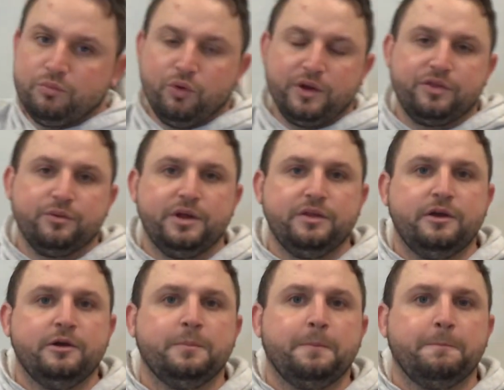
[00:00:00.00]
in
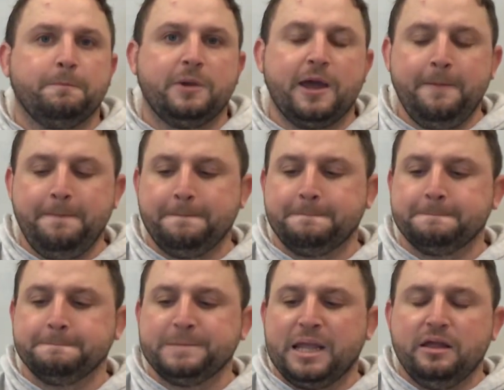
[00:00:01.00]
there. Okay?
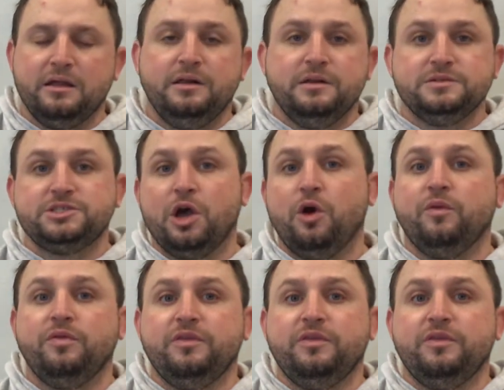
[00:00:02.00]
So